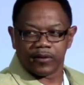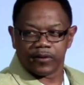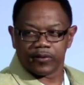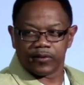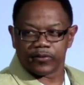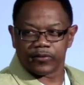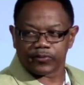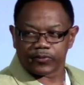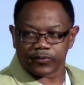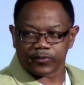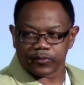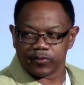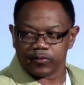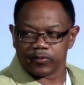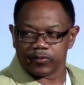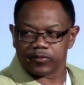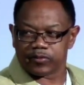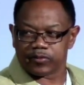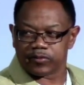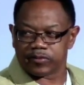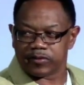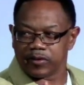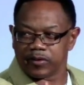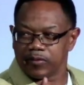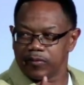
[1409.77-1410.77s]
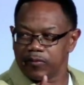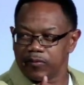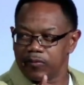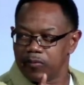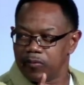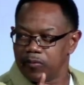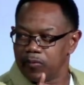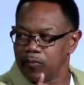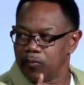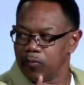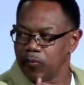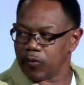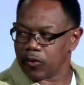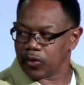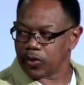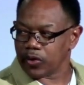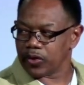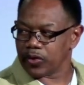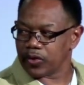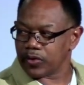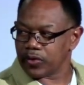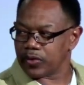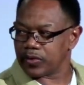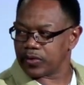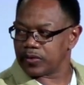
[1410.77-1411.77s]
through the
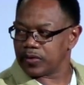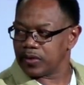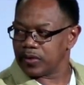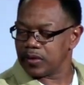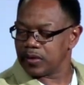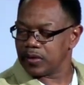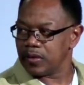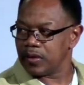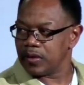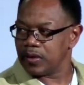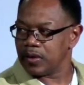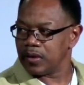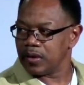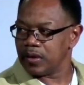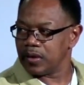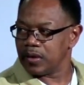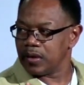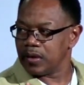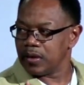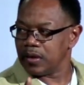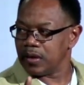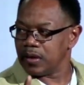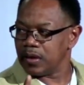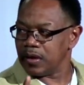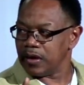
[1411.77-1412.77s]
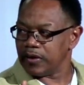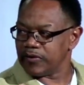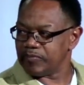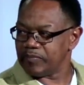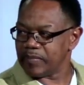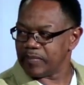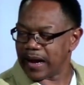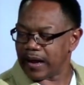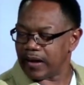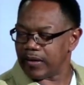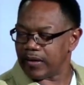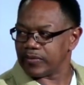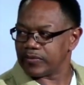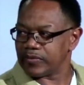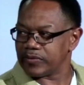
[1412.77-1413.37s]
word of mouth.